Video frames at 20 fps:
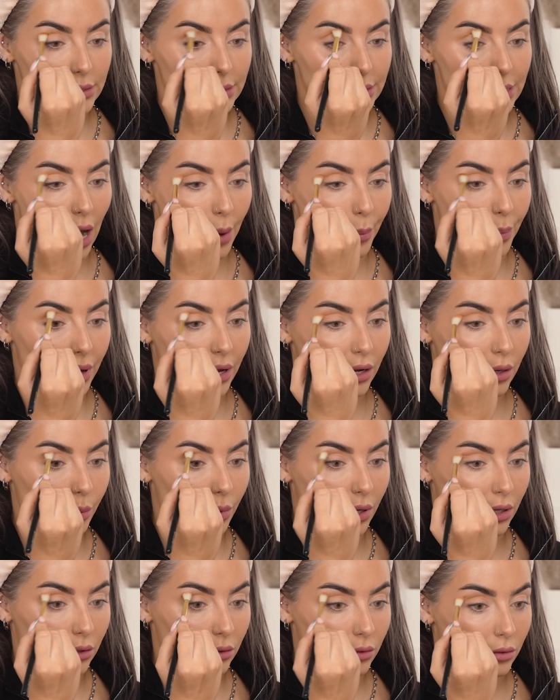da
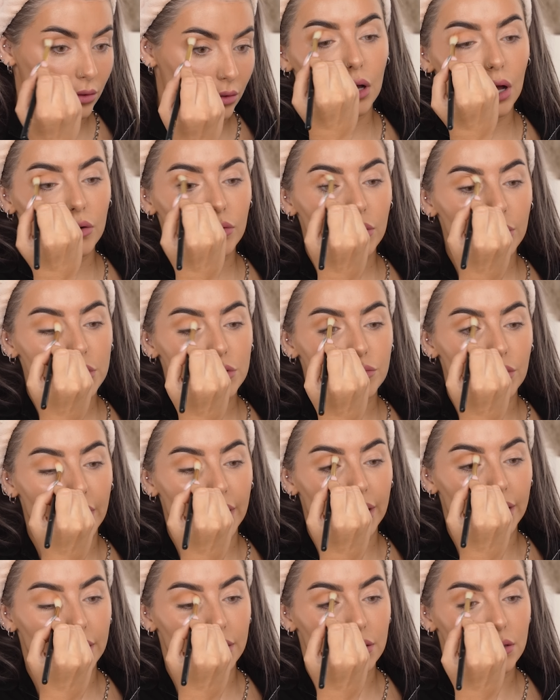pigment. I've always
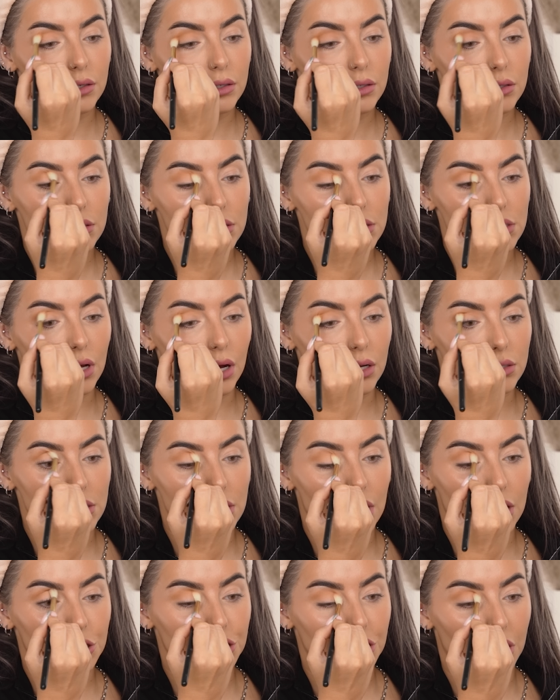rated Ciate
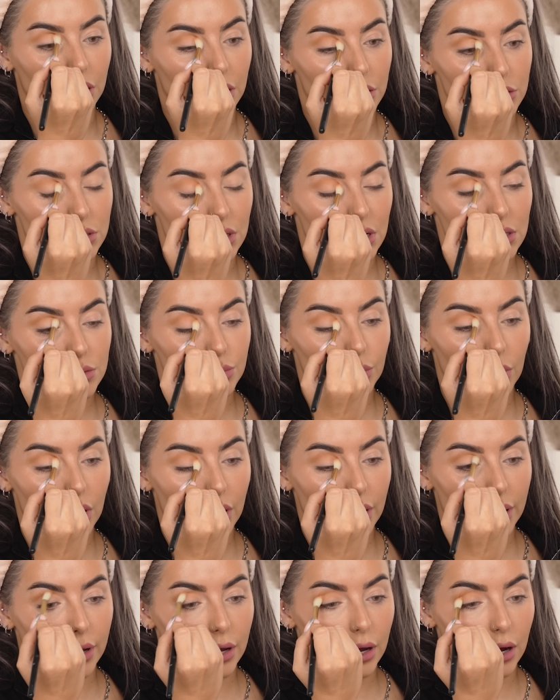eyeshadows. That's
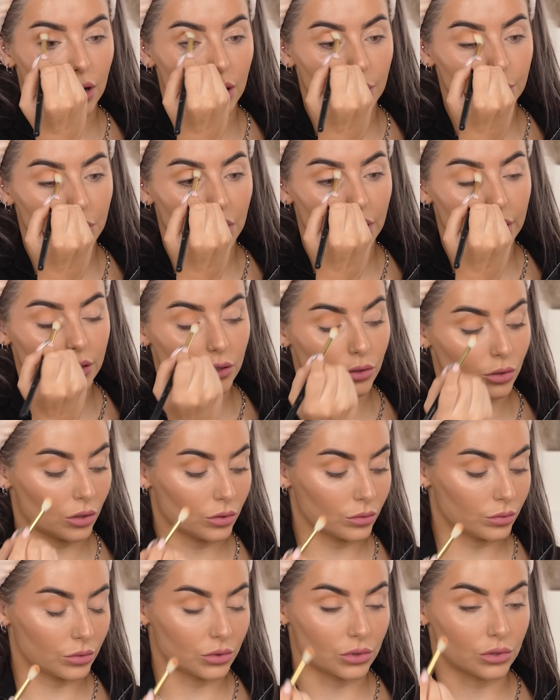why I'm like
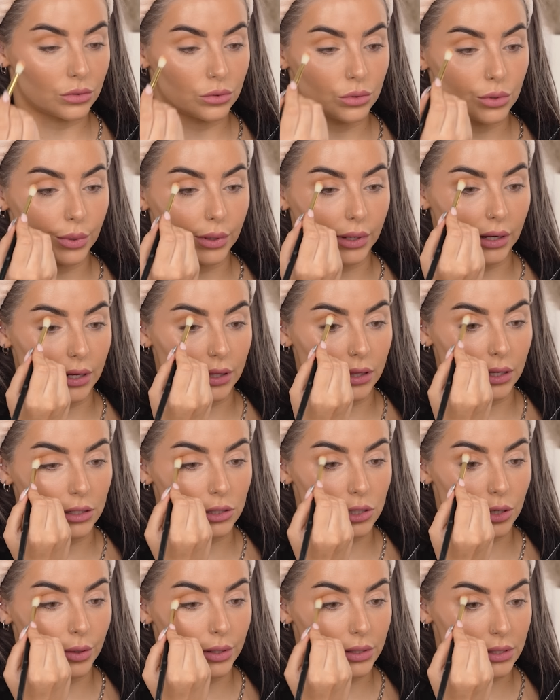not doing anything
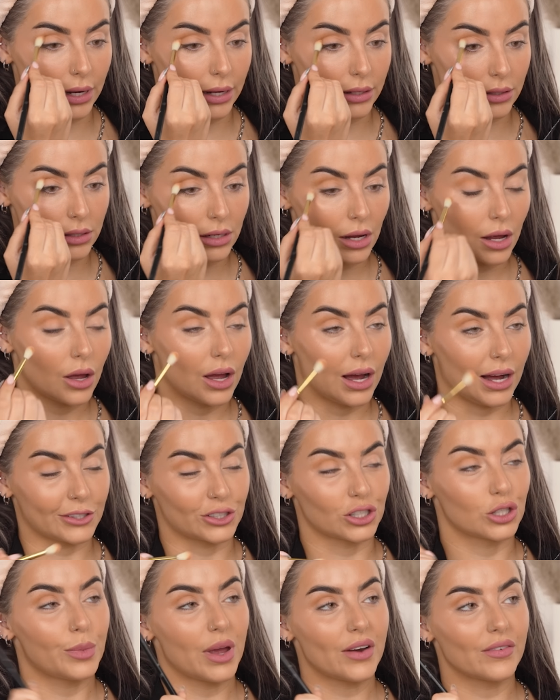too intense.
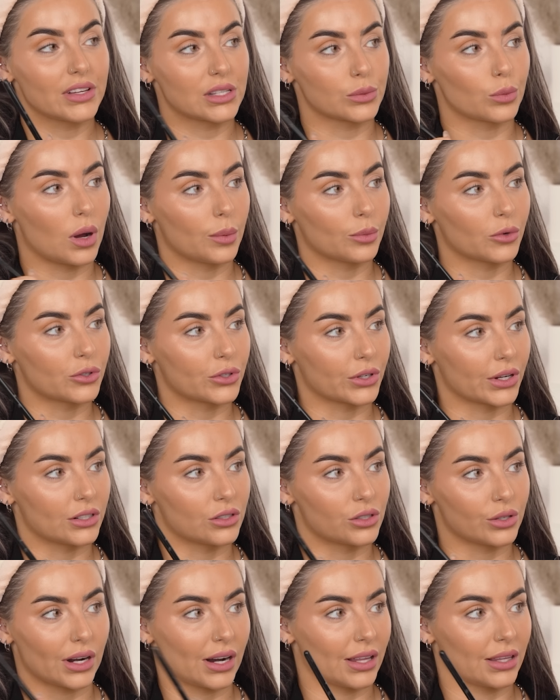Actually, the main reason why I'm not doing
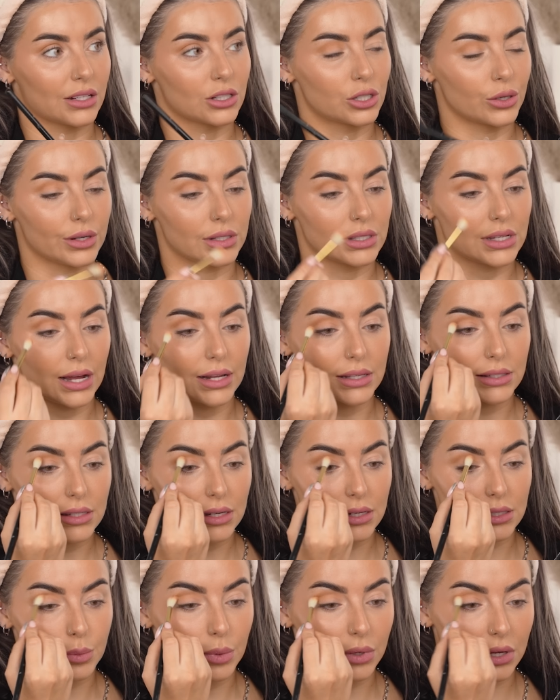anything too intense
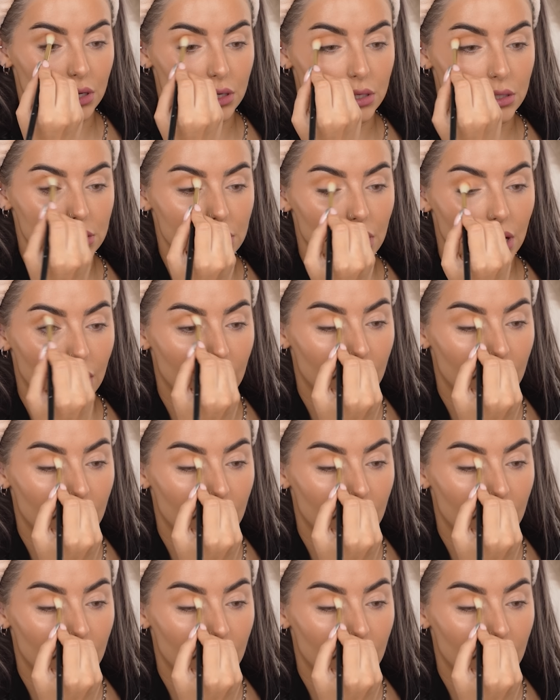is because